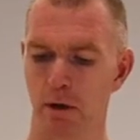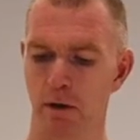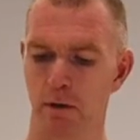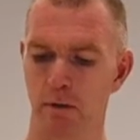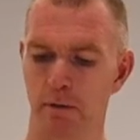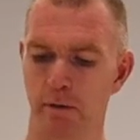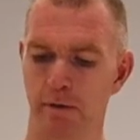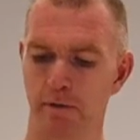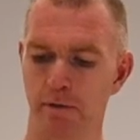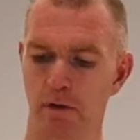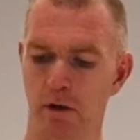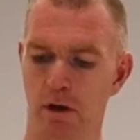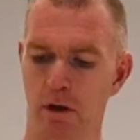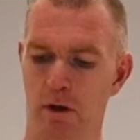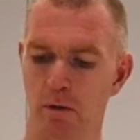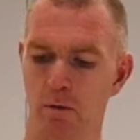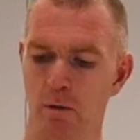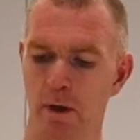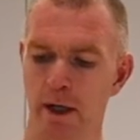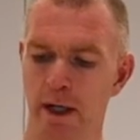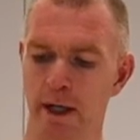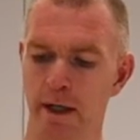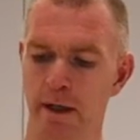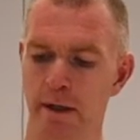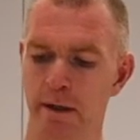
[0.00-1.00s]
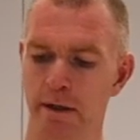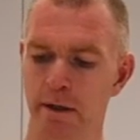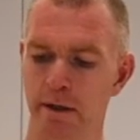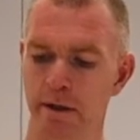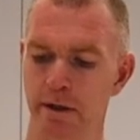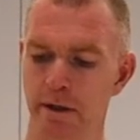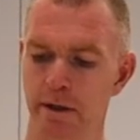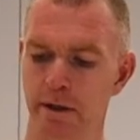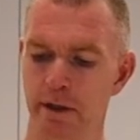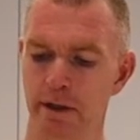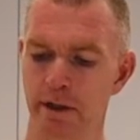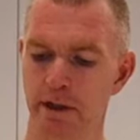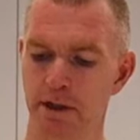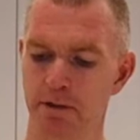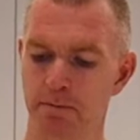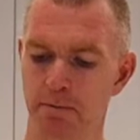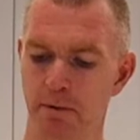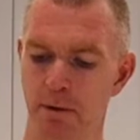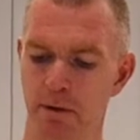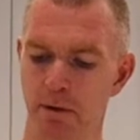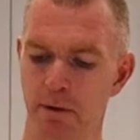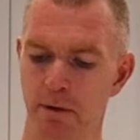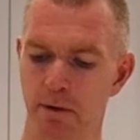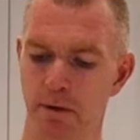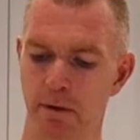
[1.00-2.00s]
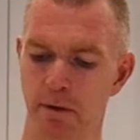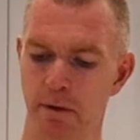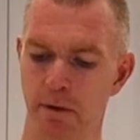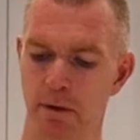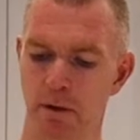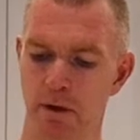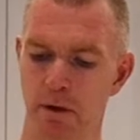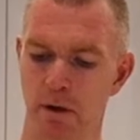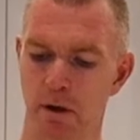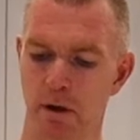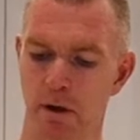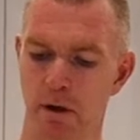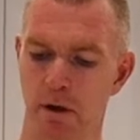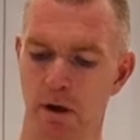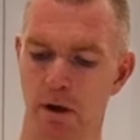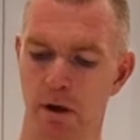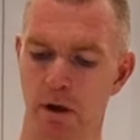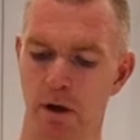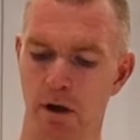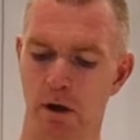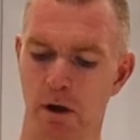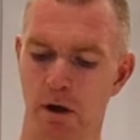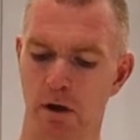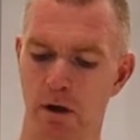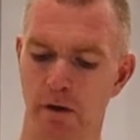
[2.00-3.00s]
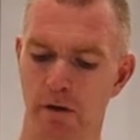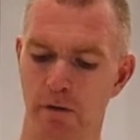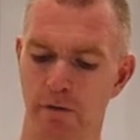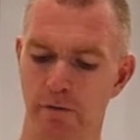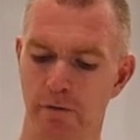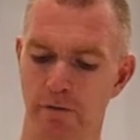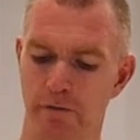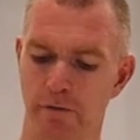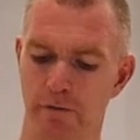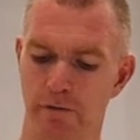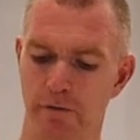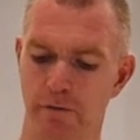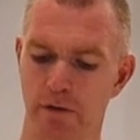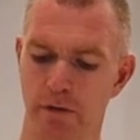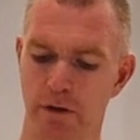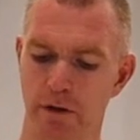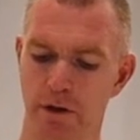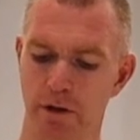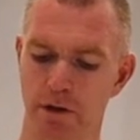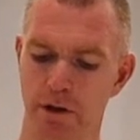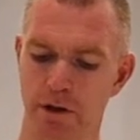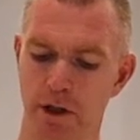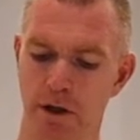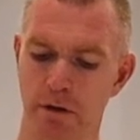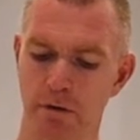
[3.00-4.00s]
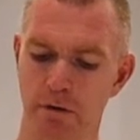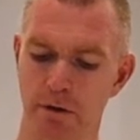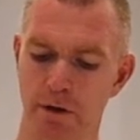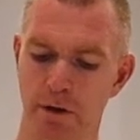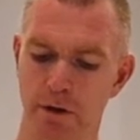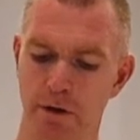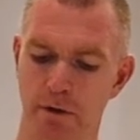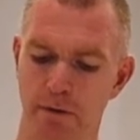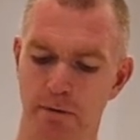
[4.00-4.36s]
We've got one teaspoon of salt,